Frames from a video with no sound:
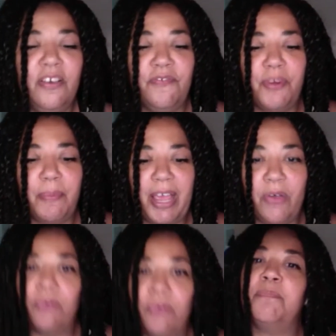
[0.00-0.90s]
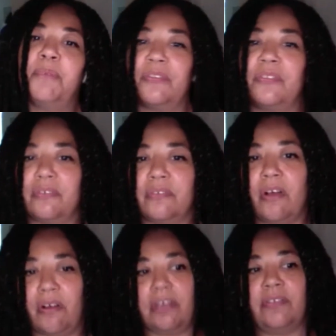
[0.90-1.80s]
for my own personal
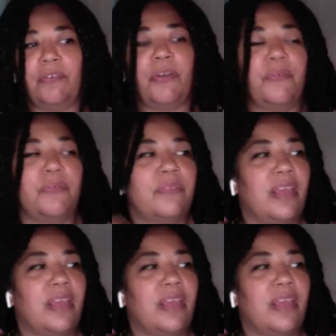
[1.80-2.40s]
art growth.